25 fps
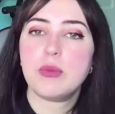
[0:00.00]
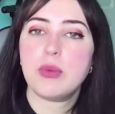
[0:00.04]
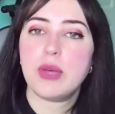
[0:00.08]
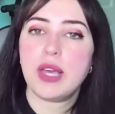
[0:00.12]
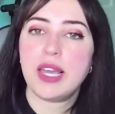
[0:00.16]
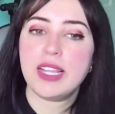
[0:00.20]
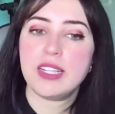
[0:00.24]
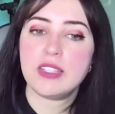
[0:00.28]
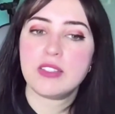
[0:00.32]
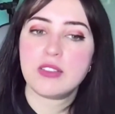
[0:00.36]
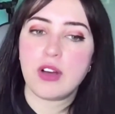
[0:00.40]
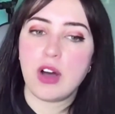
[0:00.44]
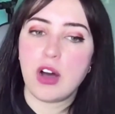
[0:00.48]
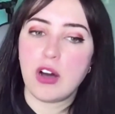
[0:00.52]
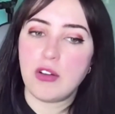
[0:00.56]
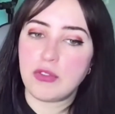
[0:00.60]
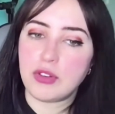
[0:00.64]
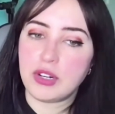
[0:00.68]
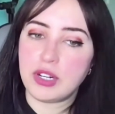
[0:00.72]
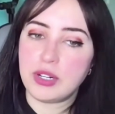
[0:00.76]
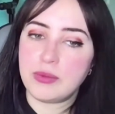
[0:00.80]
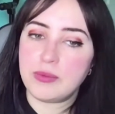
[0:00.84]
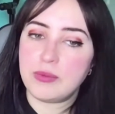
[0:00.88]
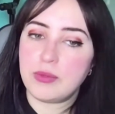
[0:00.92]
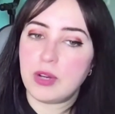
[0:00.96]
campaigns
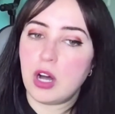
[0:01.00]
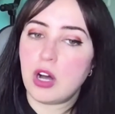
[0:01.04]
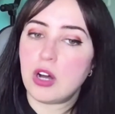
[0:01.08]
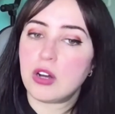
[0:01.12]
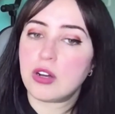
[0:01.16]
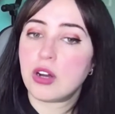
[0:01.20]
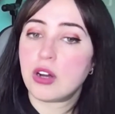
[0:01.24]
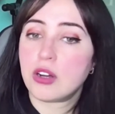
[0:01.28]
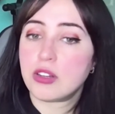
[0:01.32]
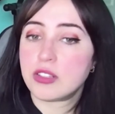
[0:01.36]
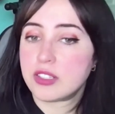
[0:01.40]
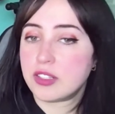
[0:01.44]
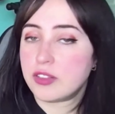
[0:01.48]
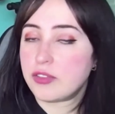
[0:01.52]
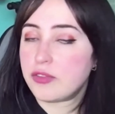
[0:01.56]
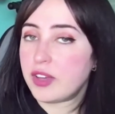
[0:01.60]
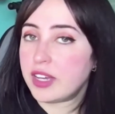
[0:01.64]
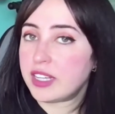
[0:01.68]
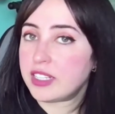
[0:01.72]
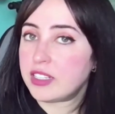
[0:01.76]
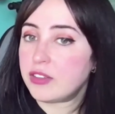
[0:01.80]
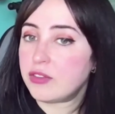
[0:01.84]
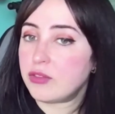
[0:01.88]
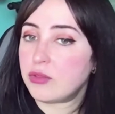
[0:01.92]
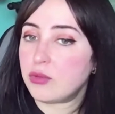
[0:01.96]
offer a
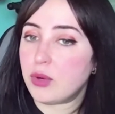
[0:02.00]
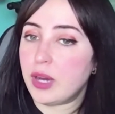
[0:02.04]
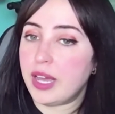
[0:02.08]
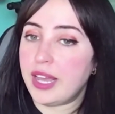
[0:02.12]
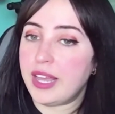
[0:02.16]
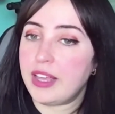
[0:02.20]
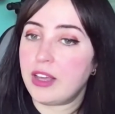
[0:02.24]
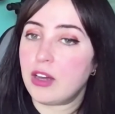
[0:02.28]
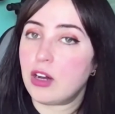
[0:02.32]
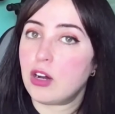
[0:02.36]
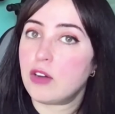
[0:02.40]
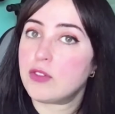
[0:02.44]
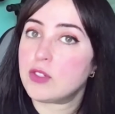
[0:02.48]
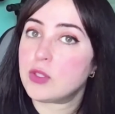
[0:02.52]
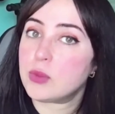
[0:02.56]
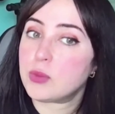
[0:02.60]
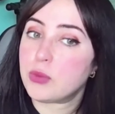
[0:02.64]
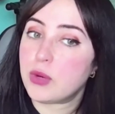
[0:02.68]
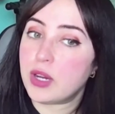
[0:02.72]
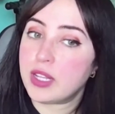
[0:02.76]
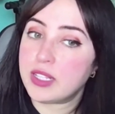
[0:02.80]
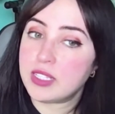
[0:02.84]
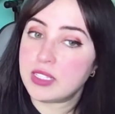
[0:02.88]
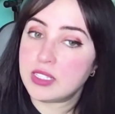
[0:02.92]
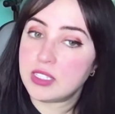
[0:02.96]
cost-effective way of
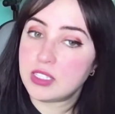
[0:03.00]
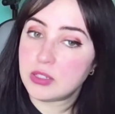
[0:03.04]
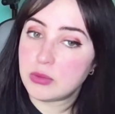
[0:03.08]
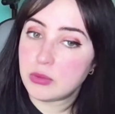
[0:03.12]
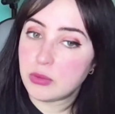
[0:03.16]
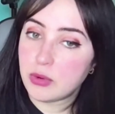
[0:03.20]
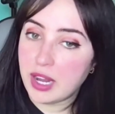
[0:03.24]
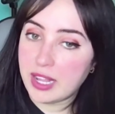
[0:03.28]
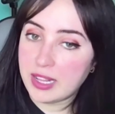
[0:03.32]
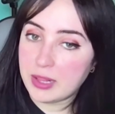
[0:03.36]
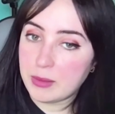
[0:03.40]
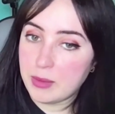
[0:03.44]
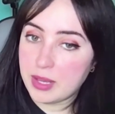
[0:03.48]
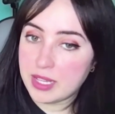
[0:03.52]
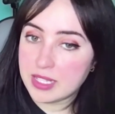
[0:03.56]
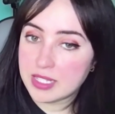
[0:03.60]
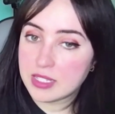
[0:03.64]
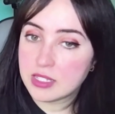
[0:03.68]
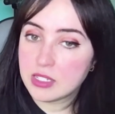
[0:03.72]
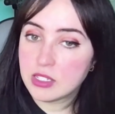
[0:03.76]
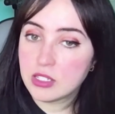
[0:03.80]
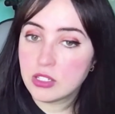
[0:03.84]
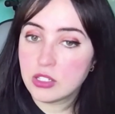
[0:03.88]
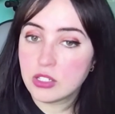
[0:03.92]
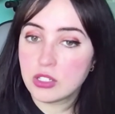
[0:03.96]
spreading your brand
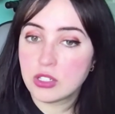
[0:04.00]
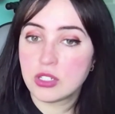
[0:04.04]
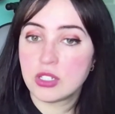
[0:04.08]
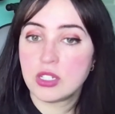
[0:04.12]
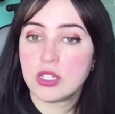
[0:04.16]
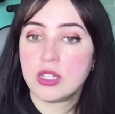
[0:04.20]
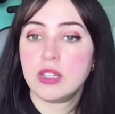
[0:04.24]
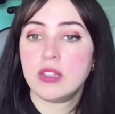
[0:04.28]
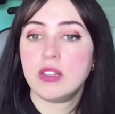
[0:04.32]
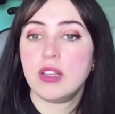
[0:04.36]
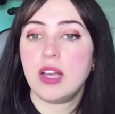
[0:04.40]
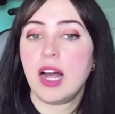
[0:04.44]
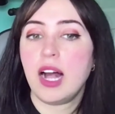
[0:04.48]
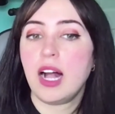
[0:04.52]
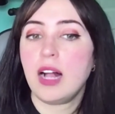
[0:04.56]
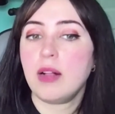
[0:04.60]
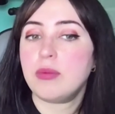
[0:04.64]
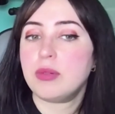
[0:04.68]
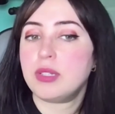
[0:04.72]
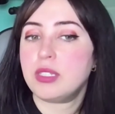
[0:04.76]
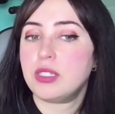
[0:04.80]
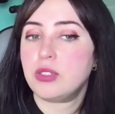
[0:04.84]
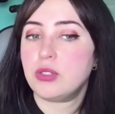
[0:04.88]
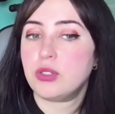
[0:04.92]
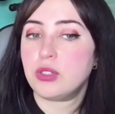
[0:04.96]
message,
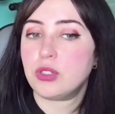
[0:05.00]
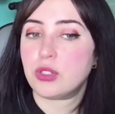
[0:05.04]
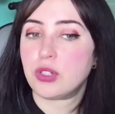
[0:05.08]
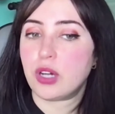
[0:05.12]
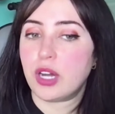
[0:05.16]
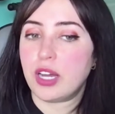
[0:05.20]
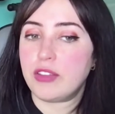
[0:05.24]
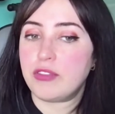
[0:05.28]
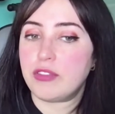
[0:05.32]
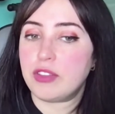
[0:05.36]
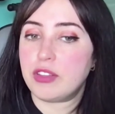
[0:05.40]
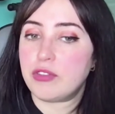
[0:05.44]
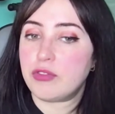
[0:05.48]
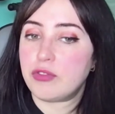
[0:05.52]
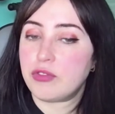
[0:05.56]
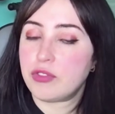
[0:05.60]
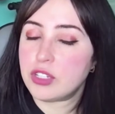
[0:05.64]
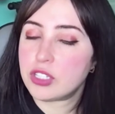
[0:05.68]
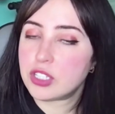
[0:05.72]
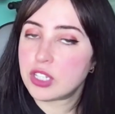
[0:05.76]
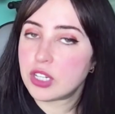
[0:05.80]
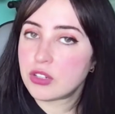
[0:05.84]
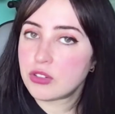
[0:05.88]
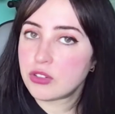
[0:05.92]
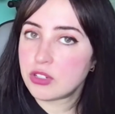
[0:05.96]
helping you drive
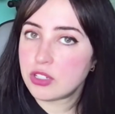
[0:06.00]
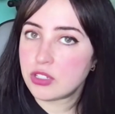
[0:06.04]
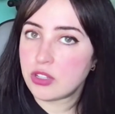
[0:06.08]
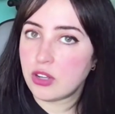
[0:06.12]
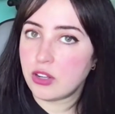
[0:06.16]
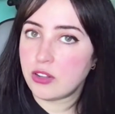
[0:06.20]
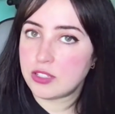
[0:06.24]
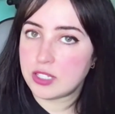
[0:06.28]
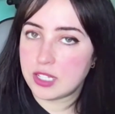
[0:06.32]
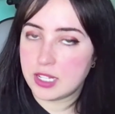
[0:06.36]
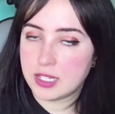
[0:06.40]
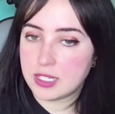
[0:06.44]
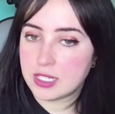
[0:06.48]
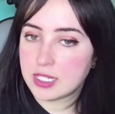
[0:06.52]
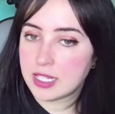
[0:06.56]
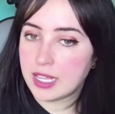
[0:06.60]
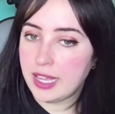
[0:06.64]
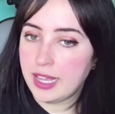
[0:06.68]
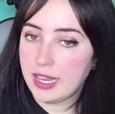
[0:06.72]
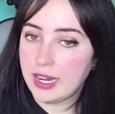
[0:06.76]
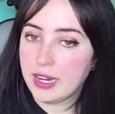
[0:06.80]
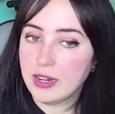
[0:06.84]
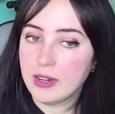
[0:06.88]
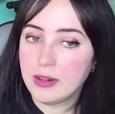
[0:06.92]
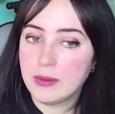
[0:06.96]
efficient results at
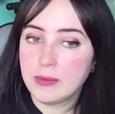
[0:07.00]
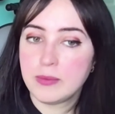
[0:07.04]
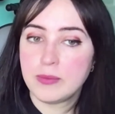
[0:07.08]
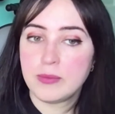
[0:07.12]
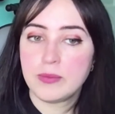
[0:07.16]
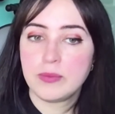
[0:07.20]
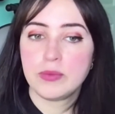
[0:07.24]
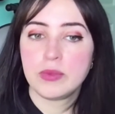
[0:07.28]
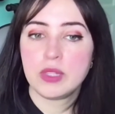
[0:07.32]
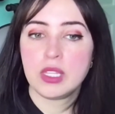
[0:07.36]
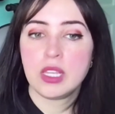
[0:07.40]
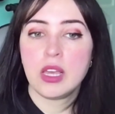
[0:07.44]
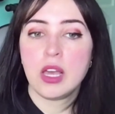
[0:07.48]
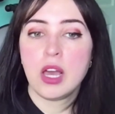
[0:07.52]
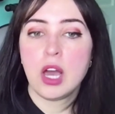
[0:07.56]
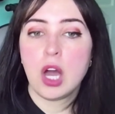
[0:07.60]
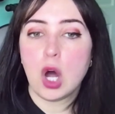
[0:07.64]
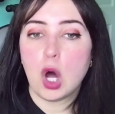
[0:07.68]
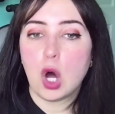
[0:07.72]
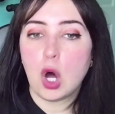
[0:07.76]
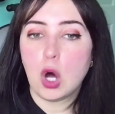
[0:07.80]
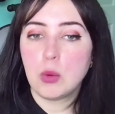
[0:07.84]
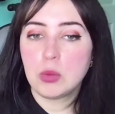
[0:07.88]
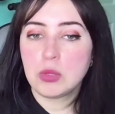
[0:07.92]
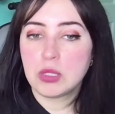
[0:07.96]
scale,
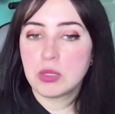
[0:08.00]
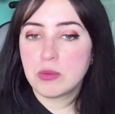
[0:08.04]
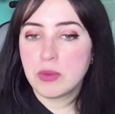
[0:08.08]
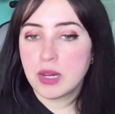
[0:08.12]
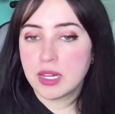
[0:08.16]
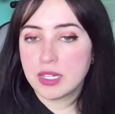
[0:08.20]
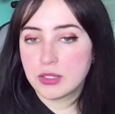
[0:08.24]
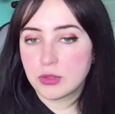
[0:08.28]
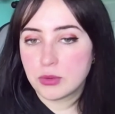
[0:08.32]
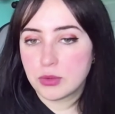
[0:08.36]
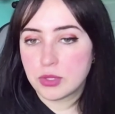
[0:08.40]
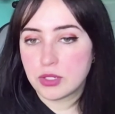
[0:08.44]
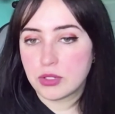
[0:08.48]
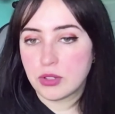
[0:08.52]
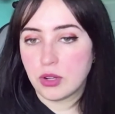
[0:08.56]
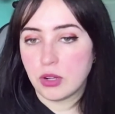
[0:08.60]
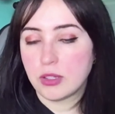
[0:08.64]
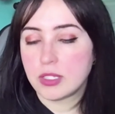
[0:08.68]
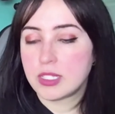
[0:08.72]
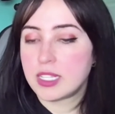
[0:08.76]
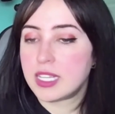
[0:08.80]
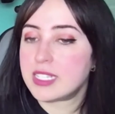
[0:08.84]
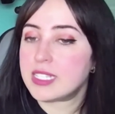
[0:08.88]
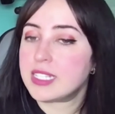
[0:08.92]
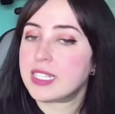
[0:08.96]
optimized
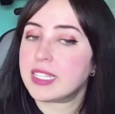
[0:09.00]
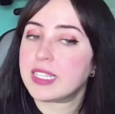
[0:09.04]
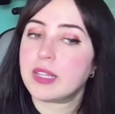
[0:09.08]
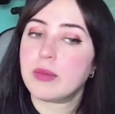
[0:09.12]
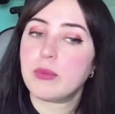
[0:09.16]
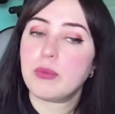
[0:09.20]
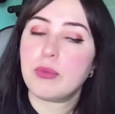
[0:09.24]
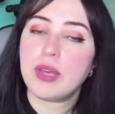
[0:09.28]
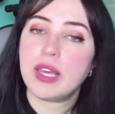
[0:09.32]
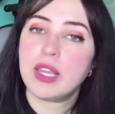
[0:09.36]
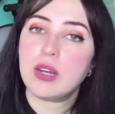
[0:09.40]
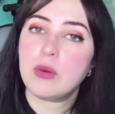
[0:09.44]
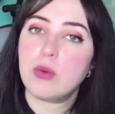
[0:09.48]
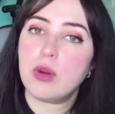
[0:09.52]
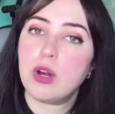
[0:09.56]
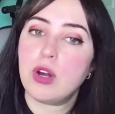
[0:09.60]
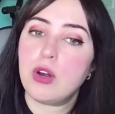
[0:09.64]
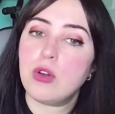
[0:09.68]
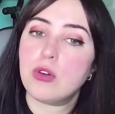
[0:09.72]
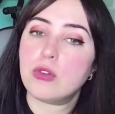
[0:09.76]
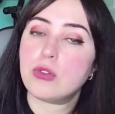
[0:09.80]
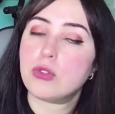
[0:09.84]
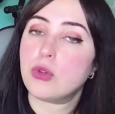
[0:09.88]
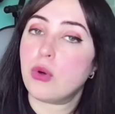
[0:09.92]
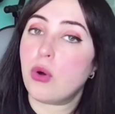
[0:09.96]
results as the campaign will
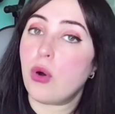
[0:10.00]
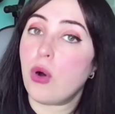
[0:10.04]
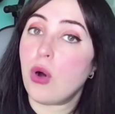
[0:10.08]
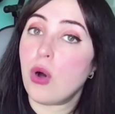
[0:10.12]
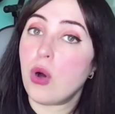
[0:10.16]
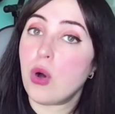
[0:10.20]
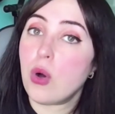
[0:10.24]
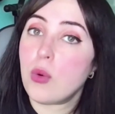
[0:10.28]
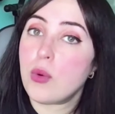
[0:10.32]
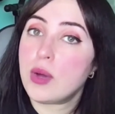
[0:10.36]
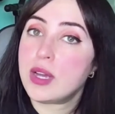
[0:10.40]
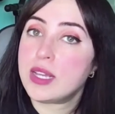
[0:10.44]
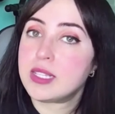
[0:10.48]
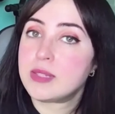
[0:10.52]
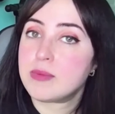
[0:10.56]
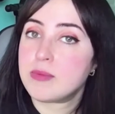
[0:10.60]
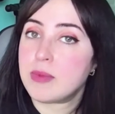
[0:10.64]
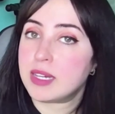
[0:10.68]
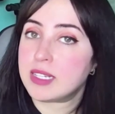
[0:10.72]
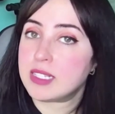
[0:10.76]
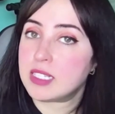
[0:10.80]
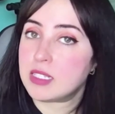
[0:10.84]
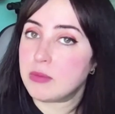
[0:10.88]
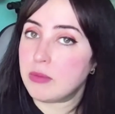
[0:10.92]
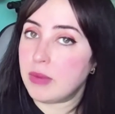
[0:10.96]
look to always
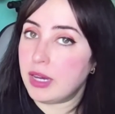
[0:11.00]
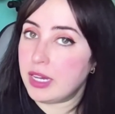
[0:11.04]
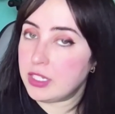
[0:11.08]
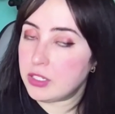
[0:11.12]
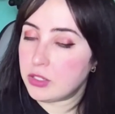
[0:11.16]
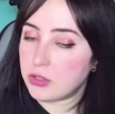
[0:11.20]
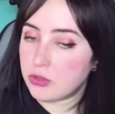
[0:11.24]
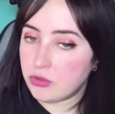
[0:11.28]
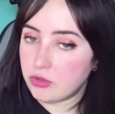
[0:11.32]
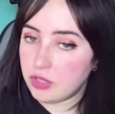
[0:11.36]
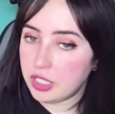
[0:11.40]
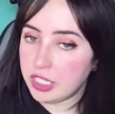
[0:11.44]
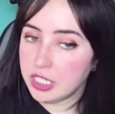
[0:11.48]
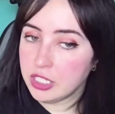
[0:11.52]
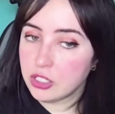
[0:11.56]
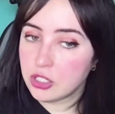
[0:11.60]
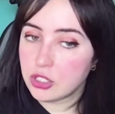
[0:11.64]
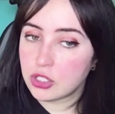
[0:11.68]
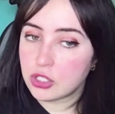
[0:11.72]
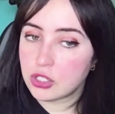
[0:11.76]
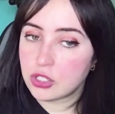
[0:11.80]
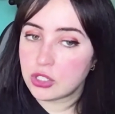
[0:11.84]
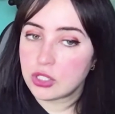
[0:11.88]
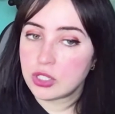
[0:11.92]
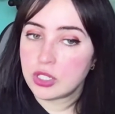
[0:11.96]
maximize your
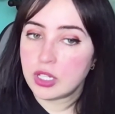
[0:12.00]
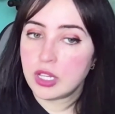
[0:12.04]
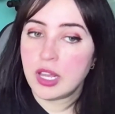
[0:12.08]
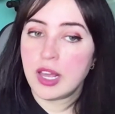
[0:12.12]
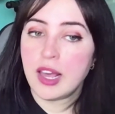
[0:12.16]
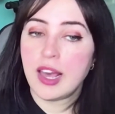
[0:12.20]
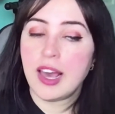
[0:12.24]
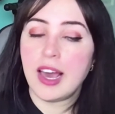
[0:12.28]
reach,